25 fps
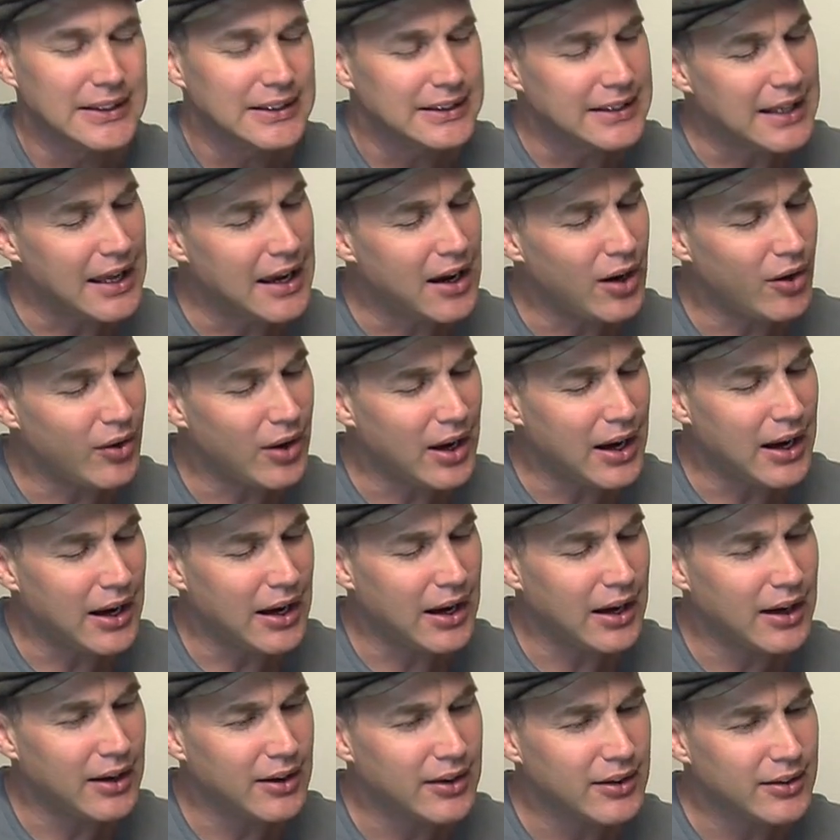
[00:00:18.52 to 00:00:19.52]
Now
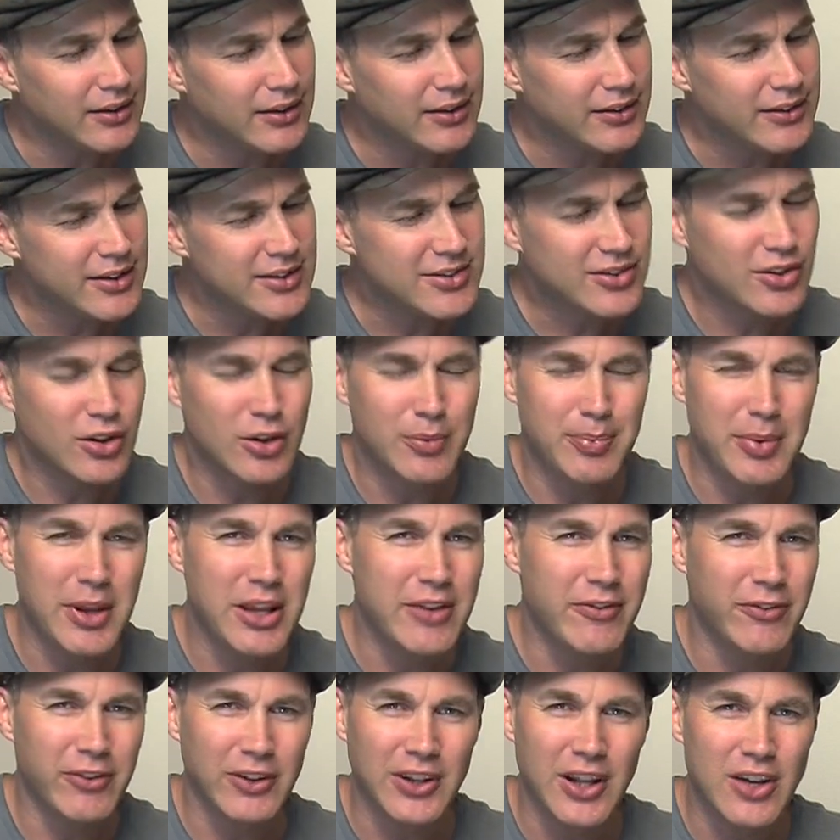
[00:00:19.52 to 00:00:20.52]
uh, this could
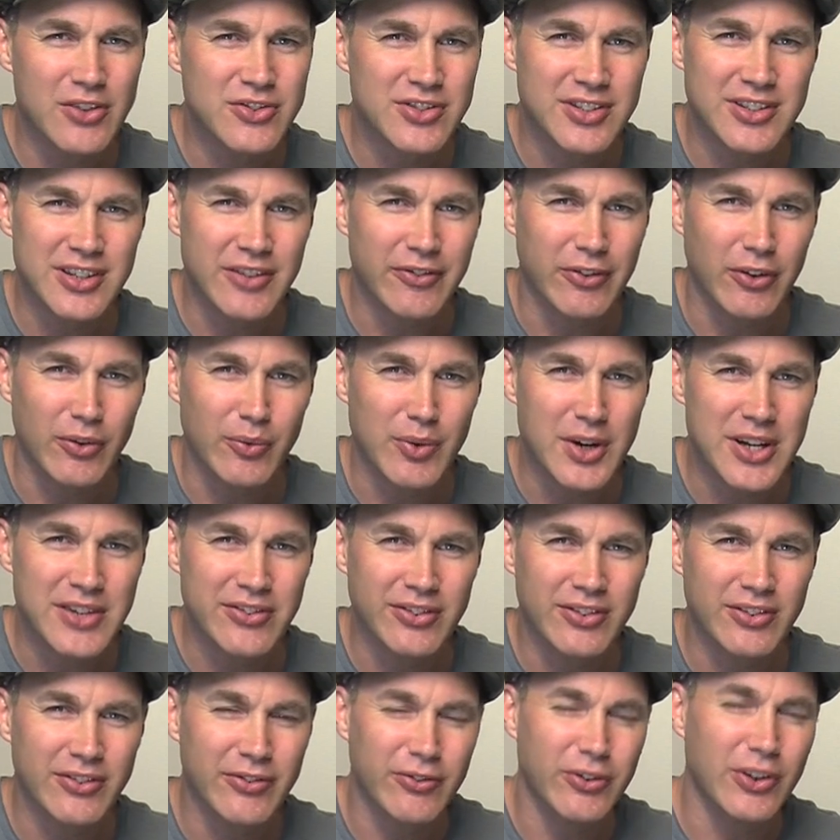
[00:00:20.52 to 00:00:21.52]
be for loads of different reasons.